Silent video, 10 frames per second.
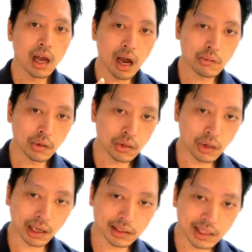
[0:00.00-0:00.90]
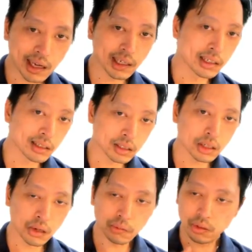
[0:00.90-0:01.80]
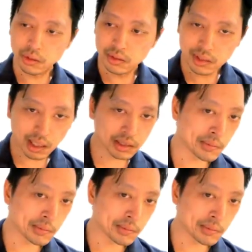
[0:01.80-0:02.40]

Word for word: and when you're like taking you know six